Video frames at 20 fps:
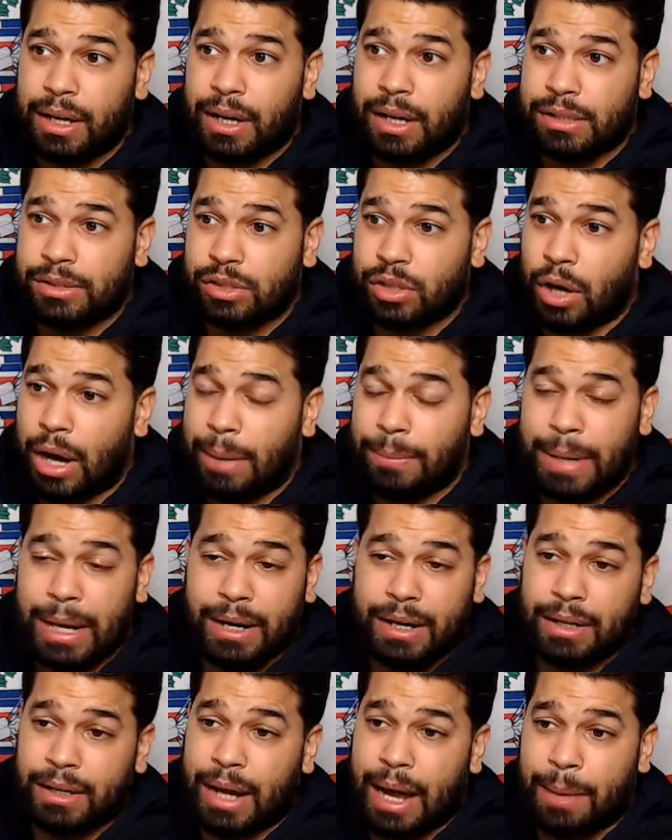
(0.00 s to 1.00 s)
So I'm
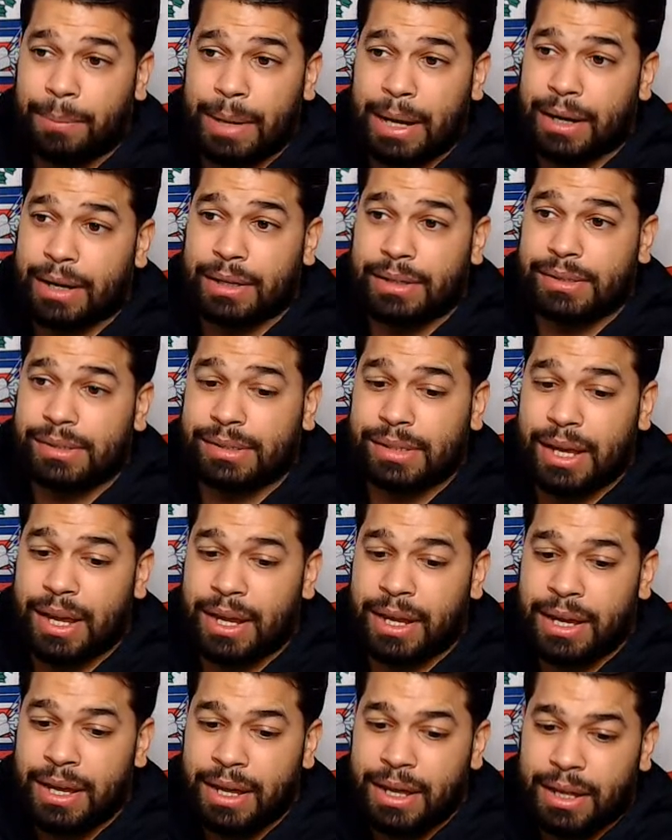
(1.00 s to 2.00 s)
not gonna
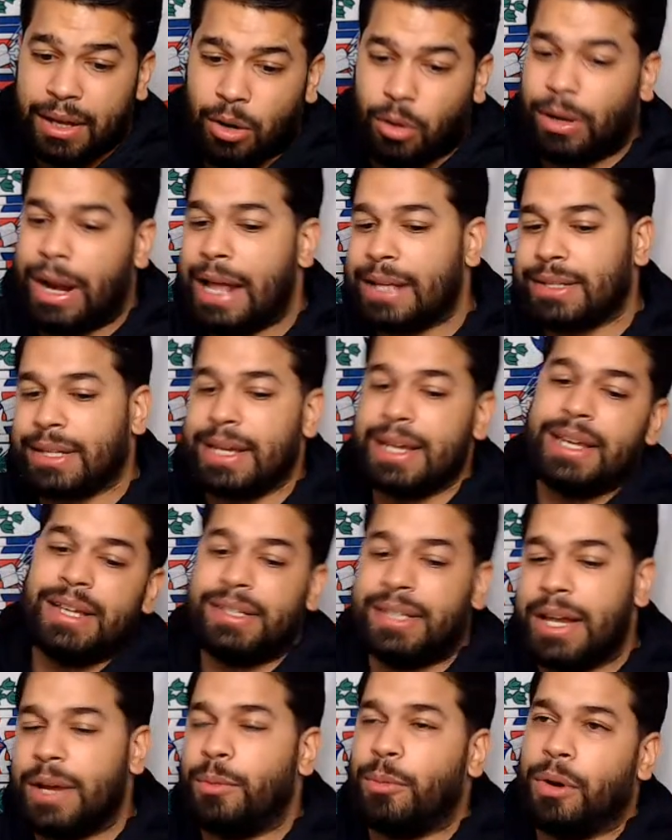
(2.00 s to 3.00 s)
say, oh, that's
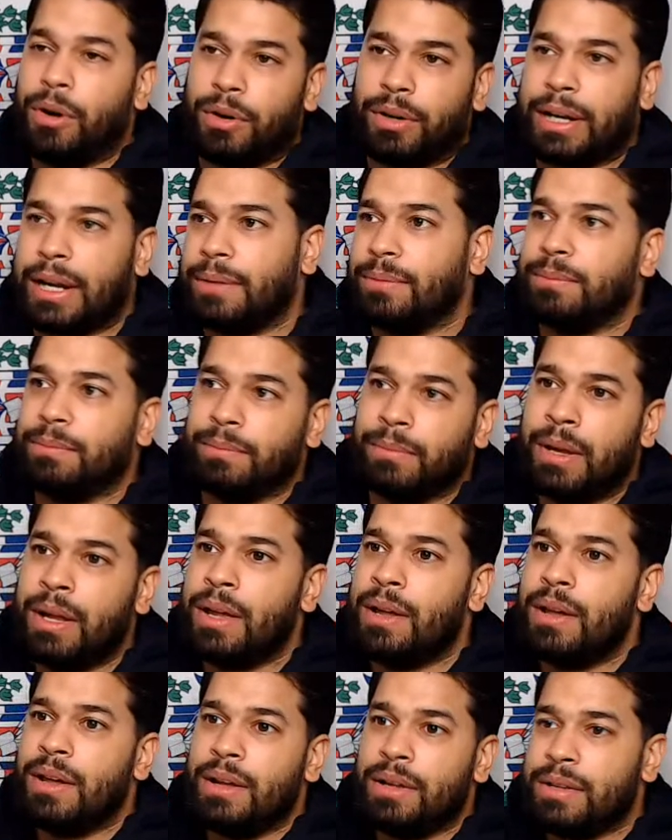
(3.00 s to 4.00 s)
easy work, and
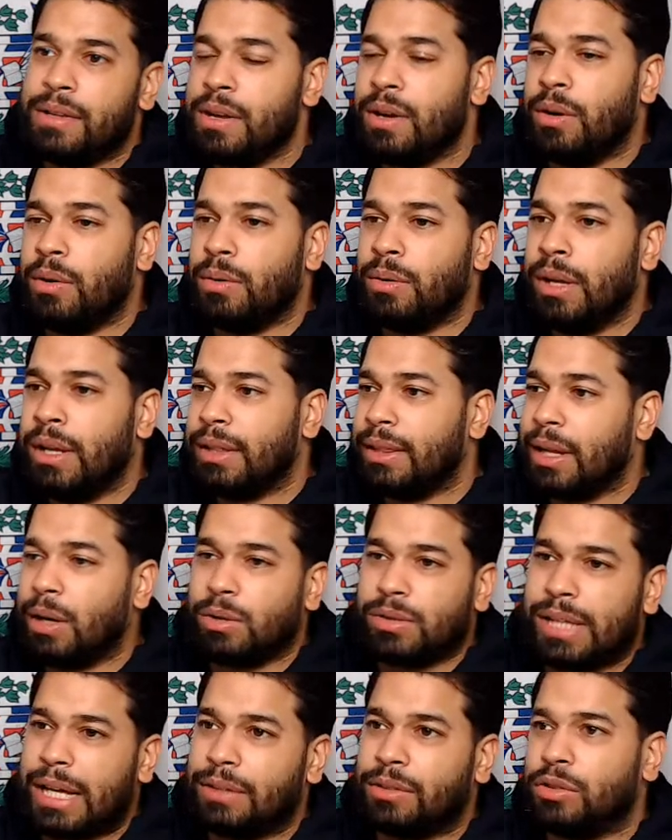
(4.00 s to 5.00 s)
De
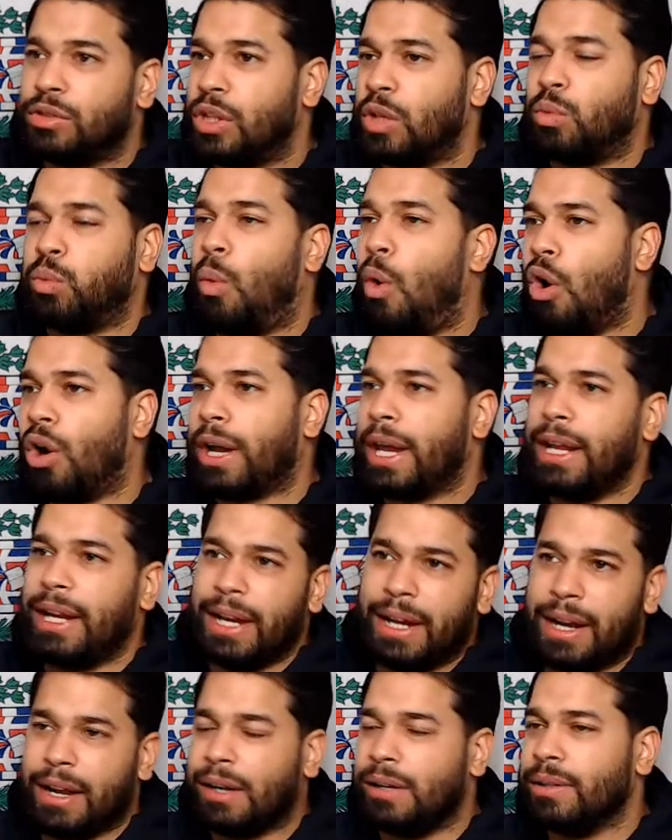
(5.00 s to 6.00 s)
Los Santos just walk in
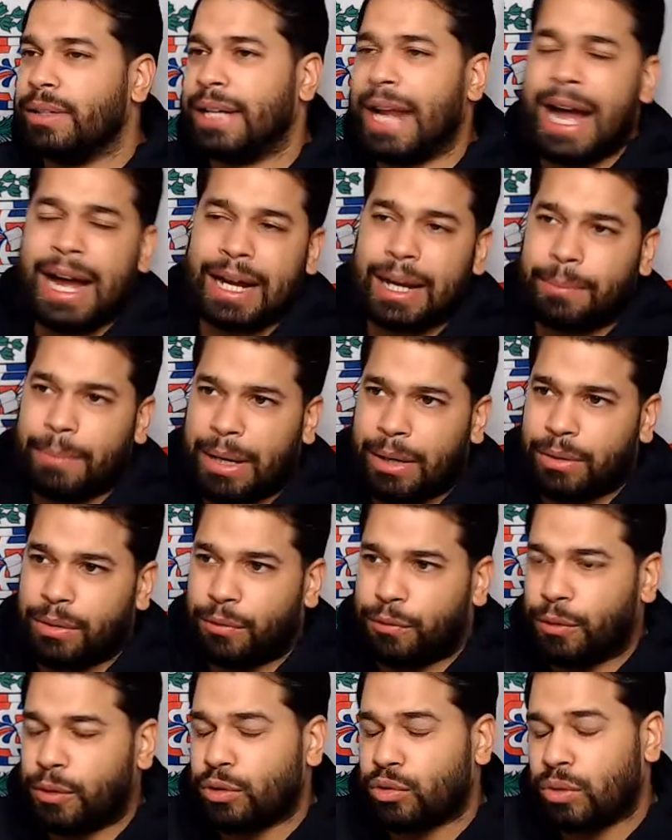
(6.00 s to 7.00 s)
and they're gonna knock him out in the
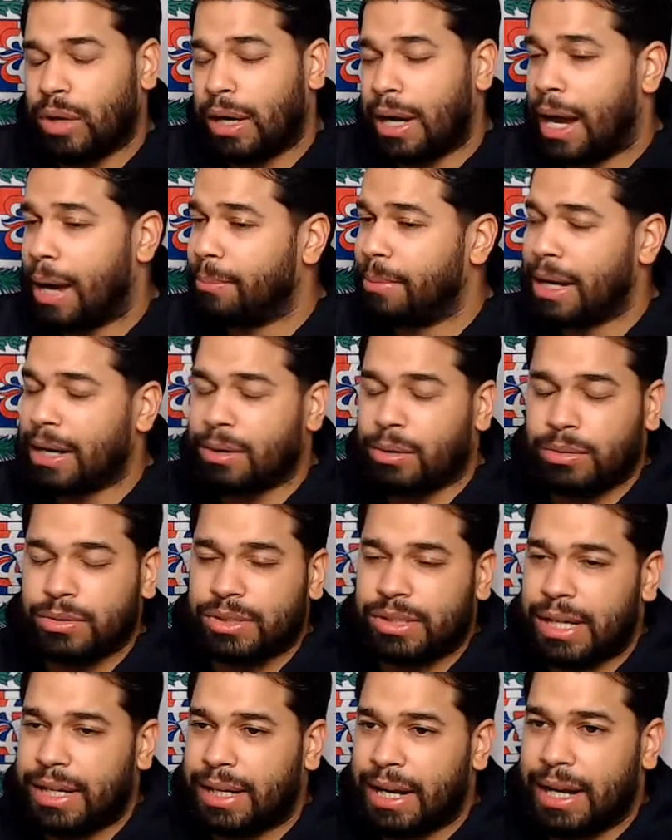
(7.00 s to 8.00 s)
first round. I'm not gonna
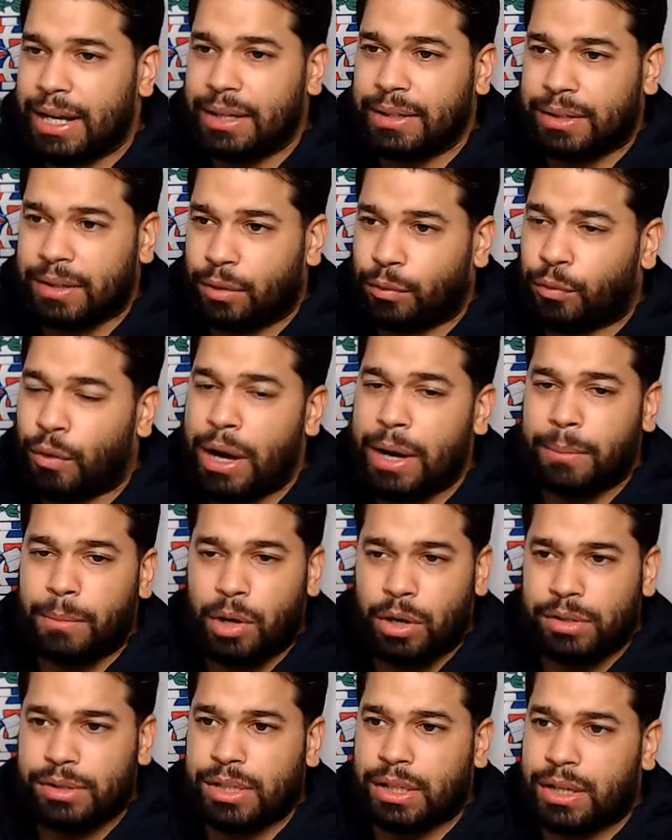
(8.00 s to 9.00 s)
say that because Frank
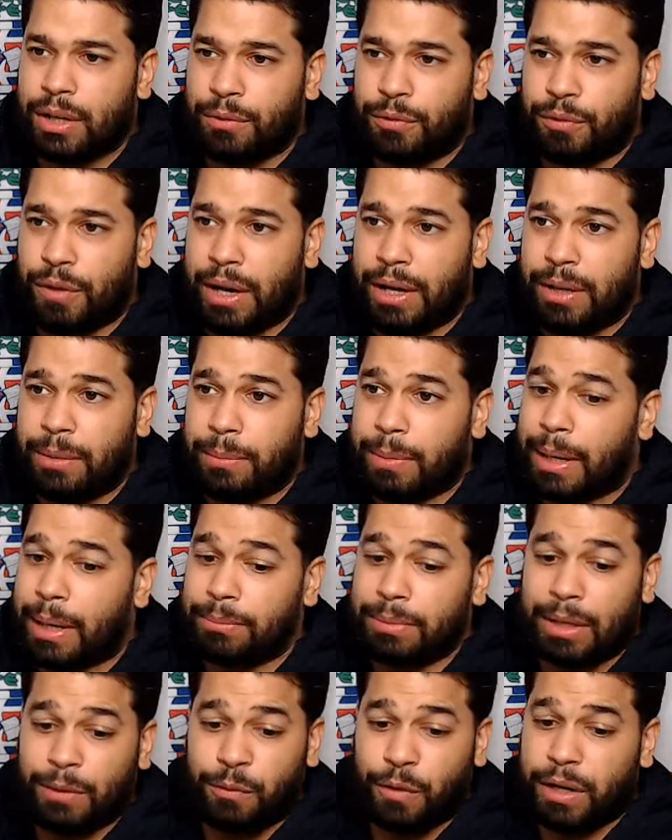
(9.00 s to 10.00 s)
Martin's a good fighter, but I'm
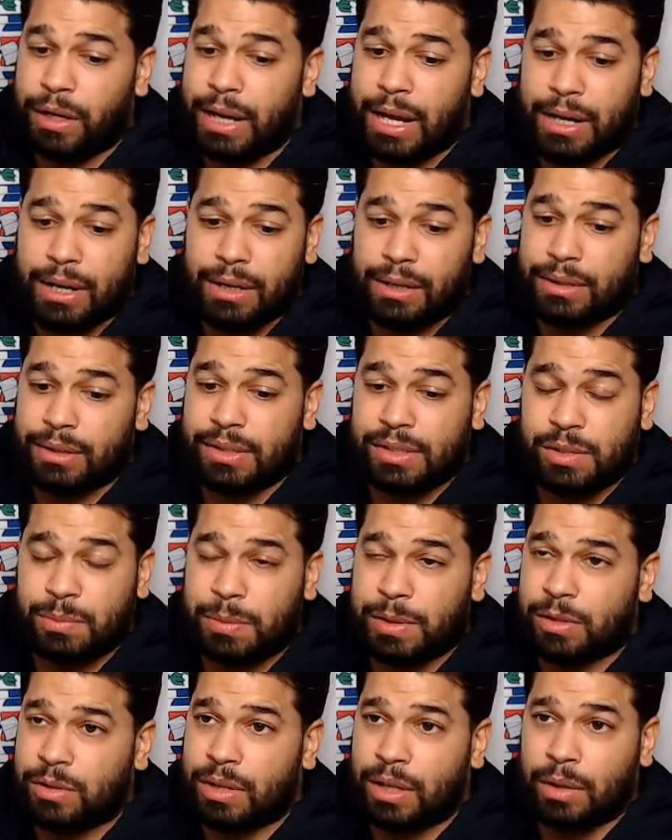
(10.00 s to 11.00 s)
definitely not gonna
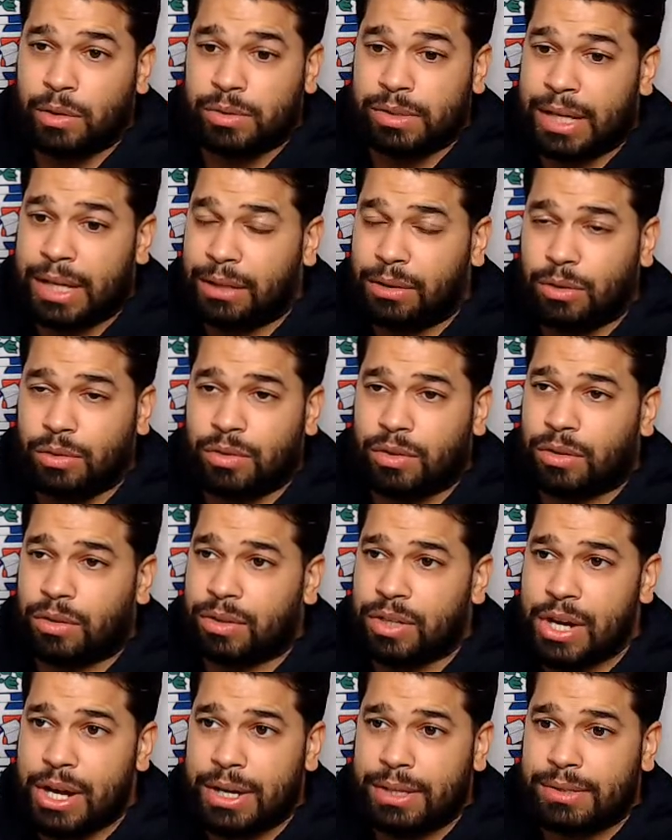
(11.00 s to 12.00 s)
dismiss De Los Santos's
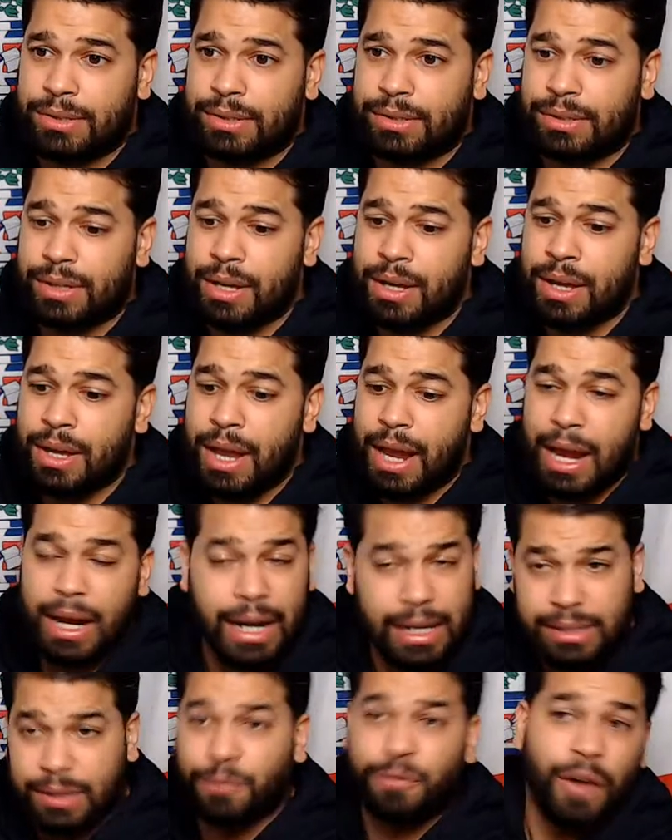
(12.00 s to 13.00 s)
chances. And
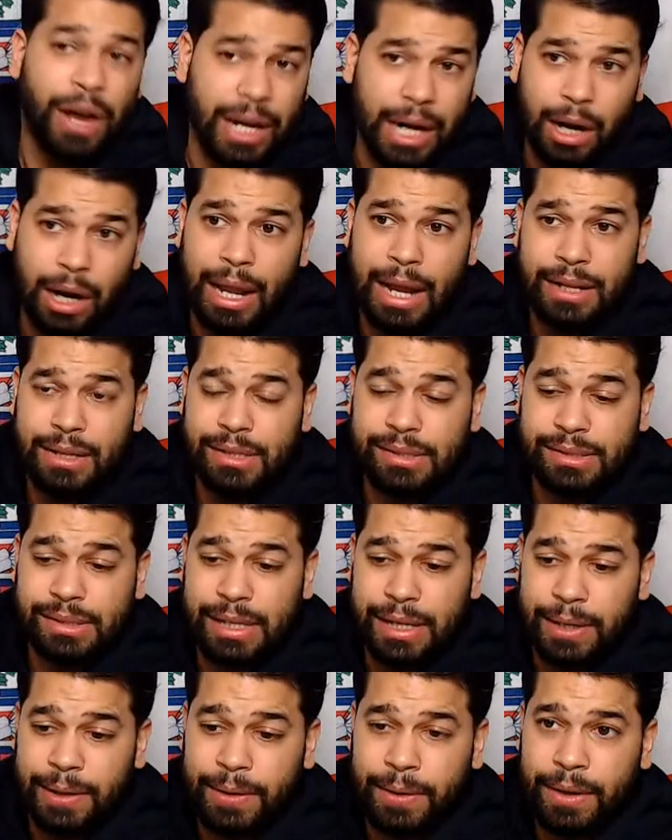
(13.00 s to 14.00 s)
that's a fight I like to
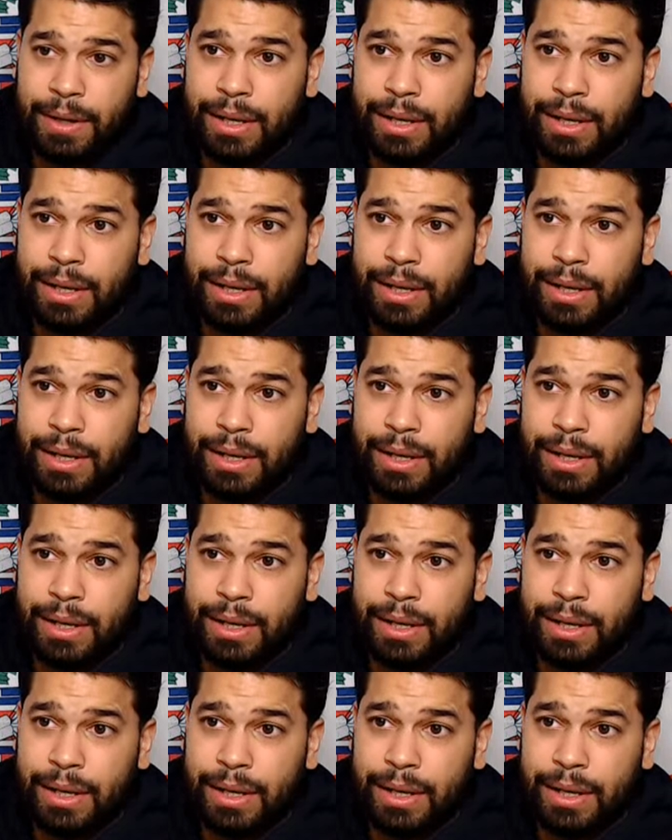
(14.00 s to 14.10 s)
see.